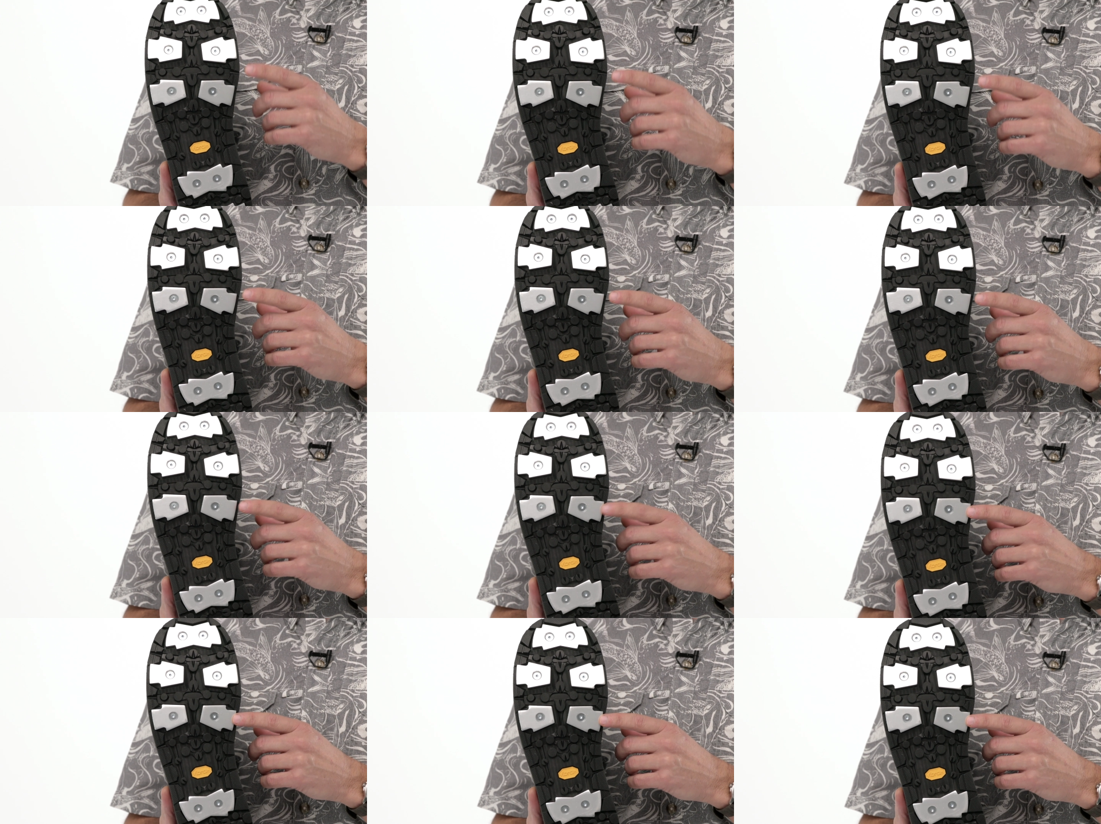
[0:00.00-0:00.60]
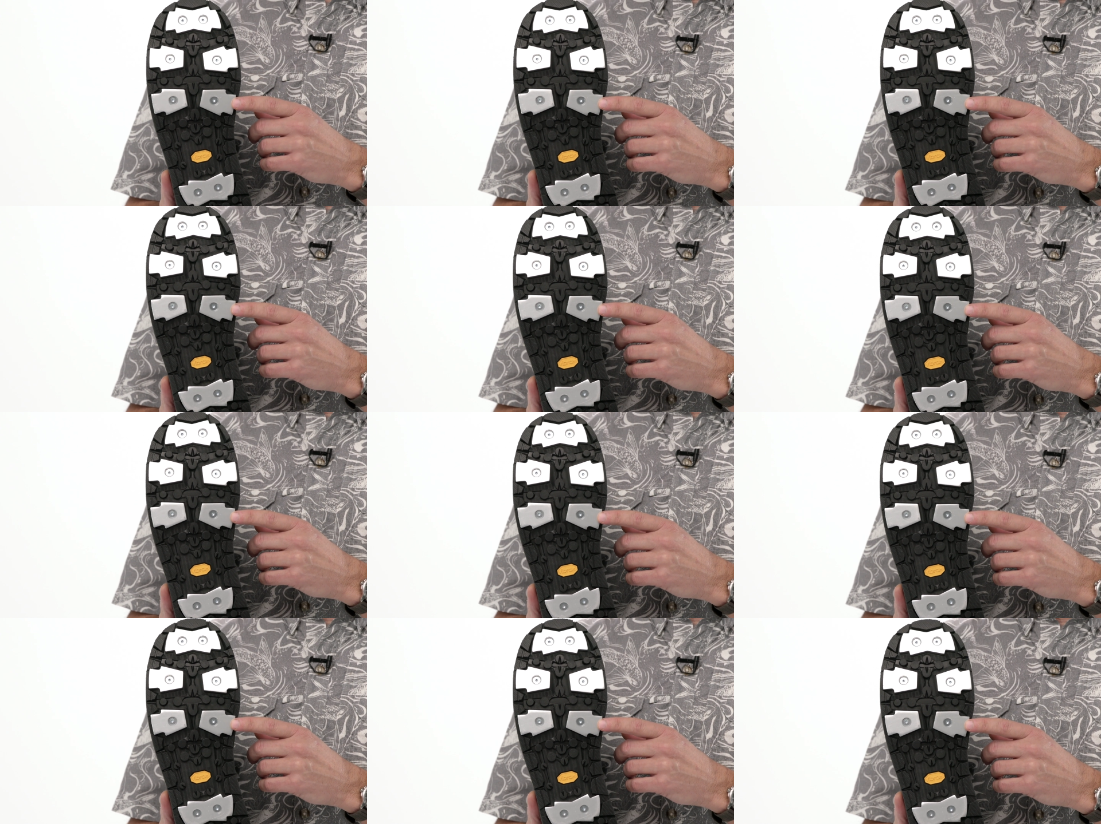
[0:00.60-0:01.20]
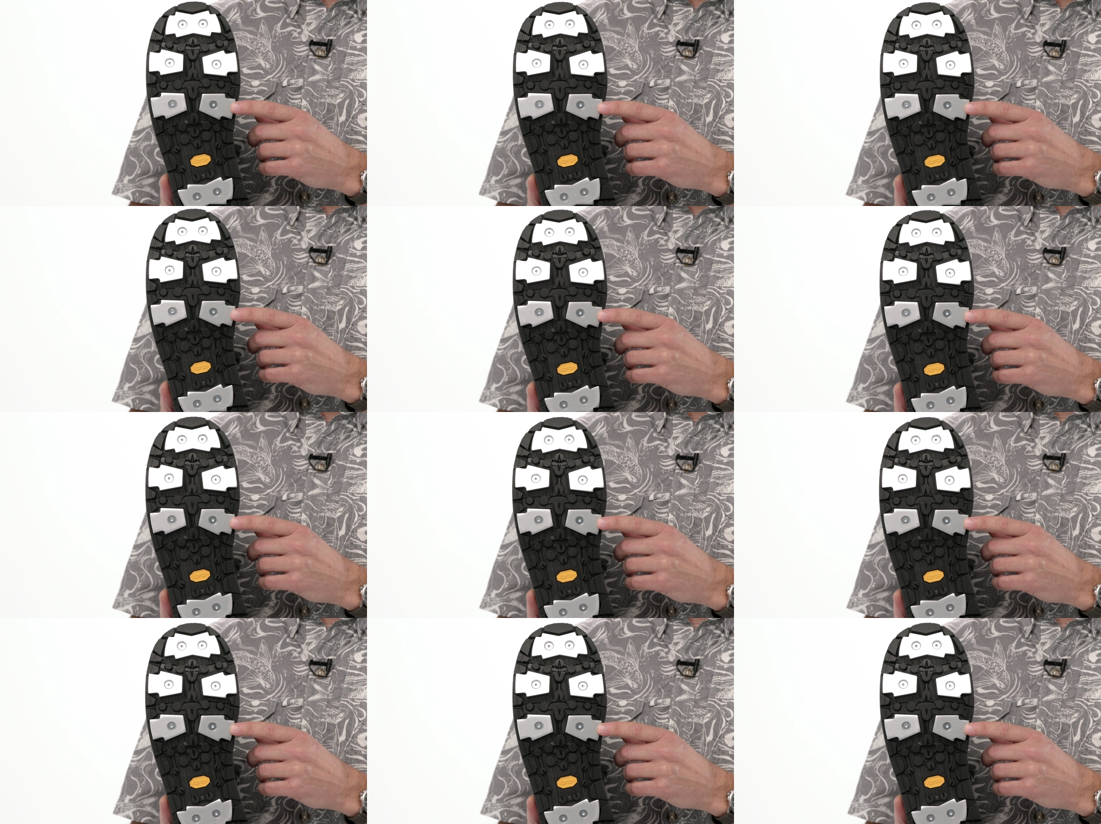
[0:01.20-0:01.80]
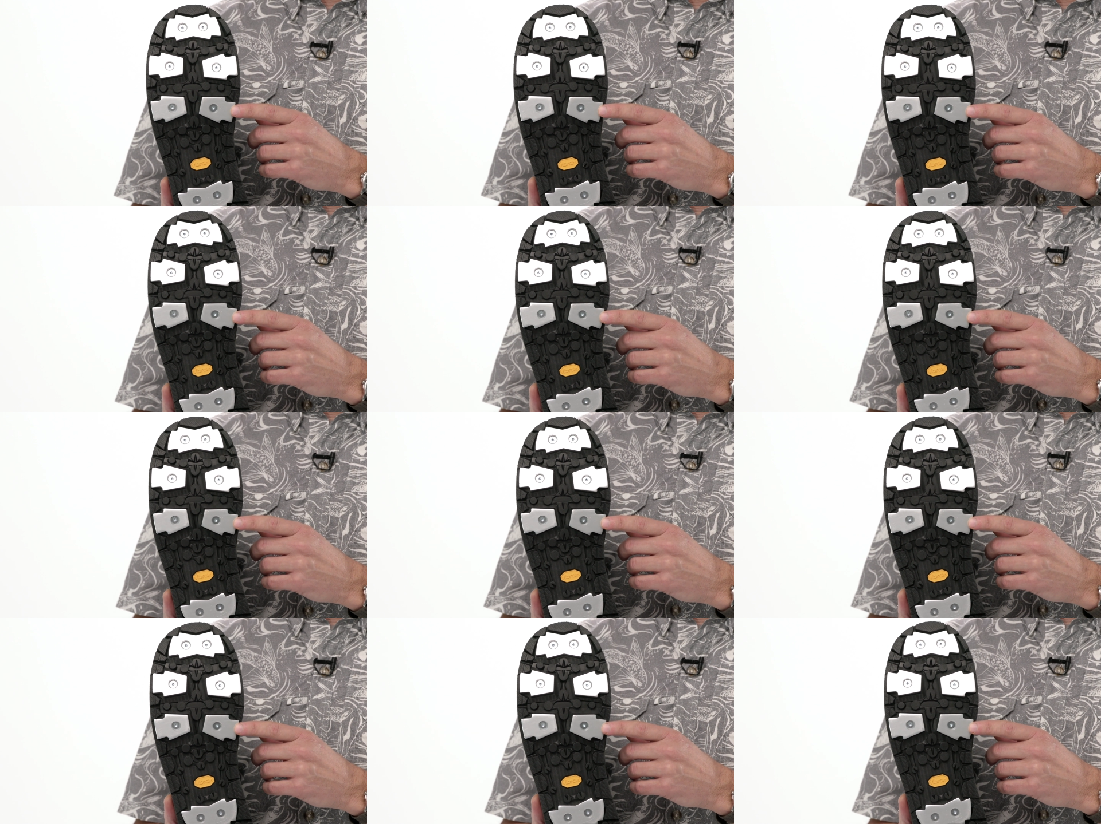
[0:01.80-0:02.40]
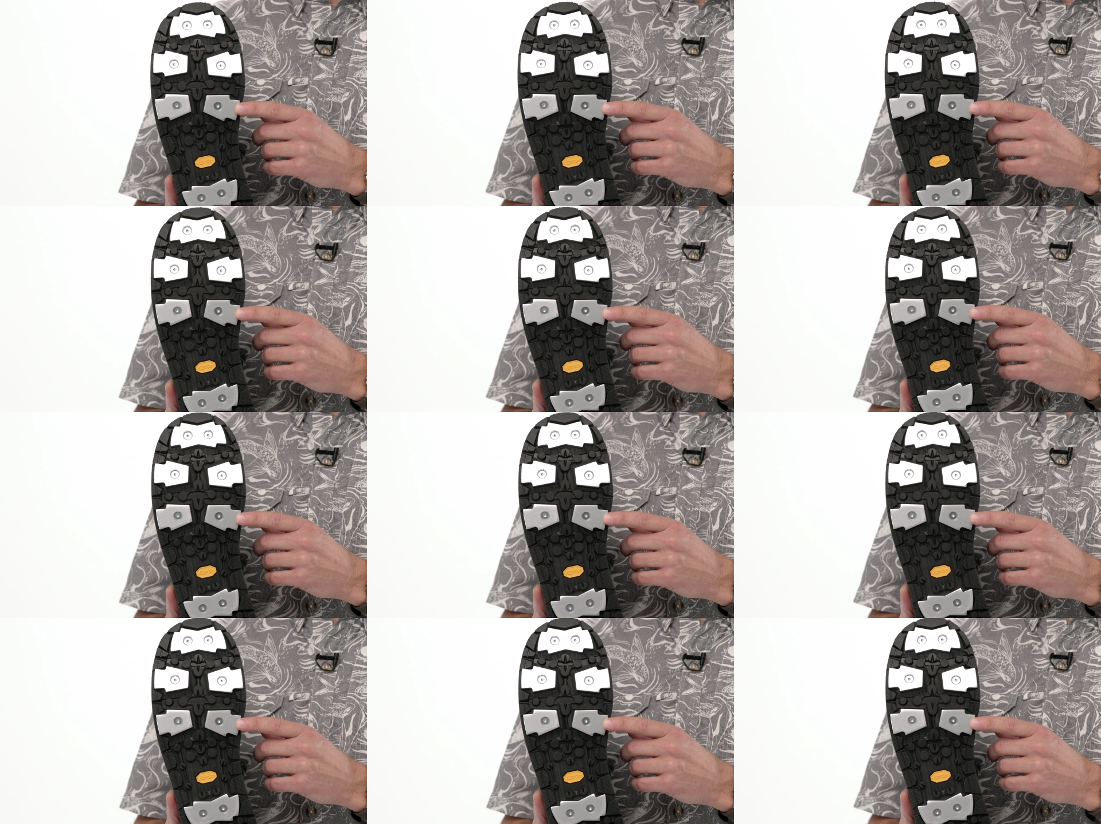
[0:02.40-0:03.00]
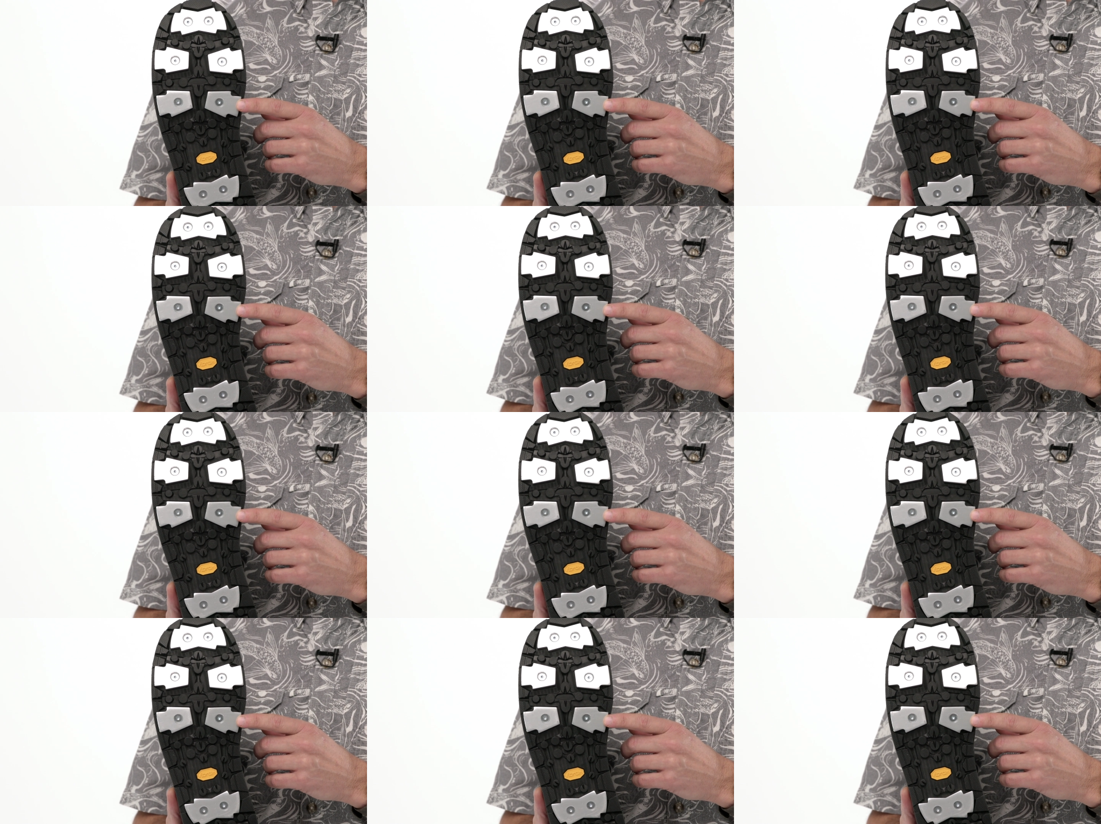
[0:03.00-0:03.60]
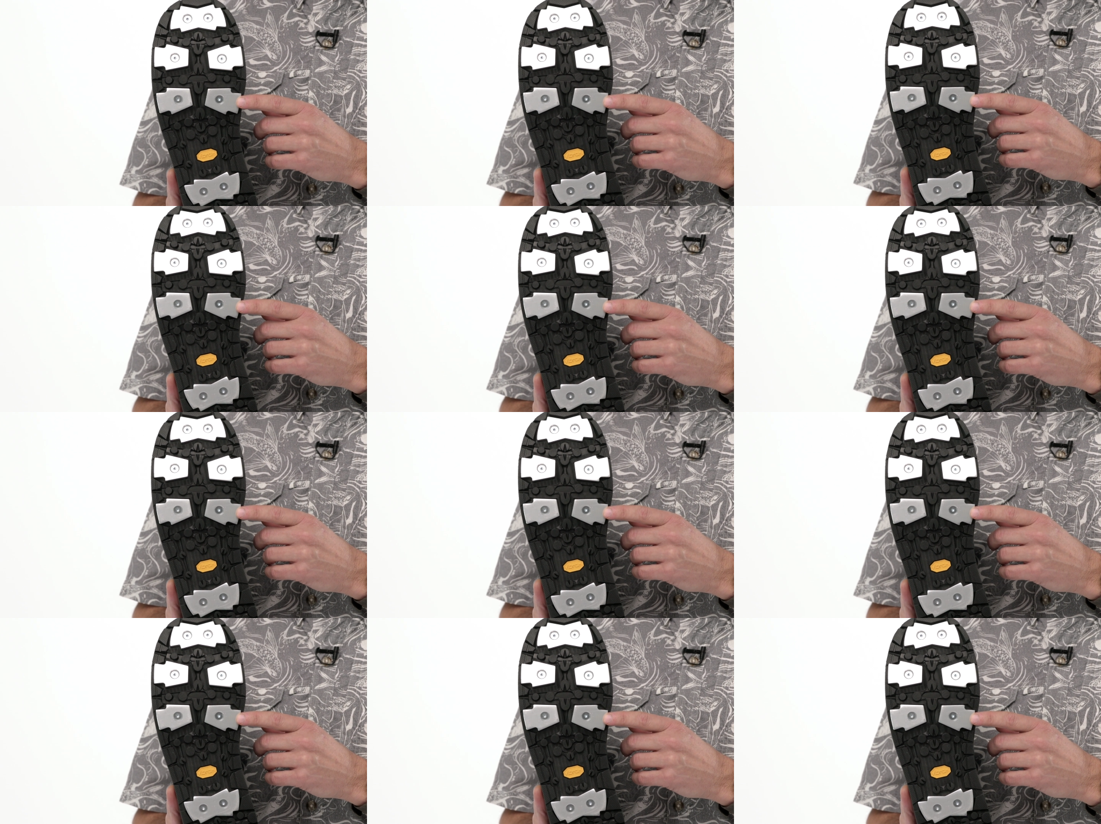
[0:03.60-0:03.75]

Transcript: (no speaker visible)